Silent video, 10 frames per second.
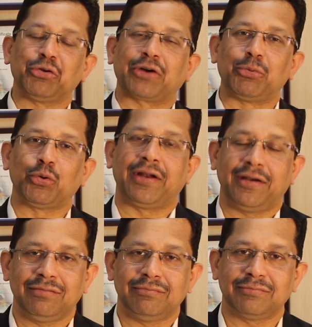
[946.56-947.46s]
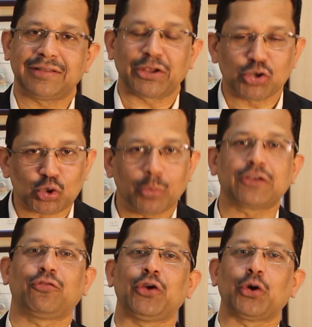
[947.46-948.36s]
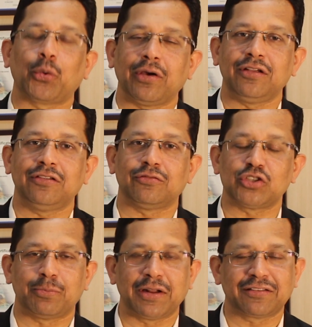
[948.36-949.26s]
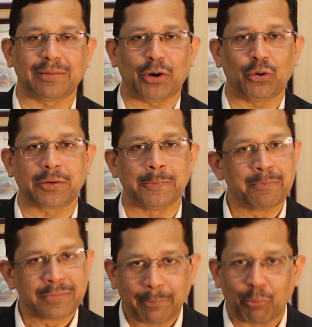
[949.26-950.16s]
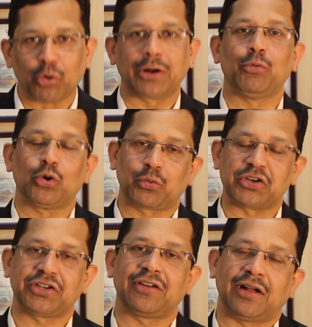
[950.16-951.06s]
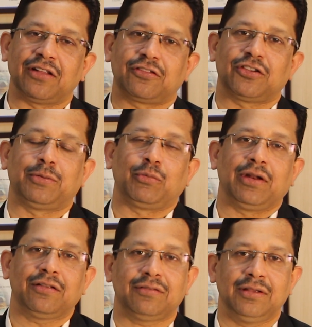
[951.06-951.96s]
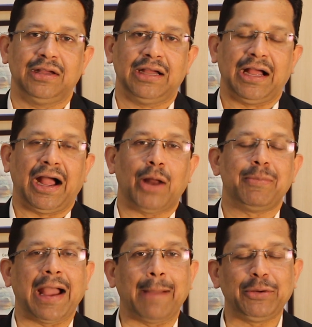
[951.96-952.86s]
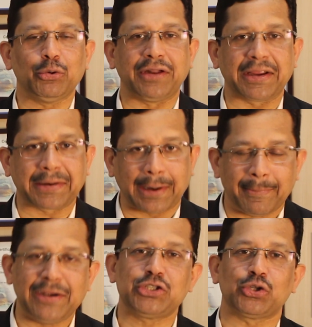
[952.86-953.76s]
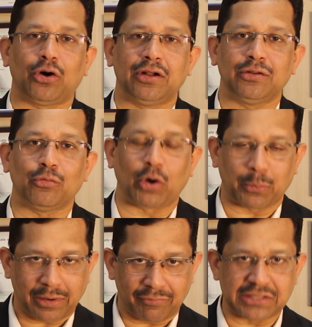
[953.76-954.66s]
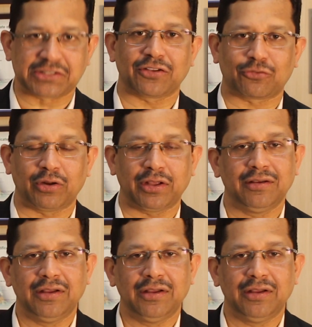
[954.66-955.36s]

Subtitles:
to come to an end, thank you so much for your queries, which brings about more and more question and answers between us. I'll be happy to take comments on what we have discussed today,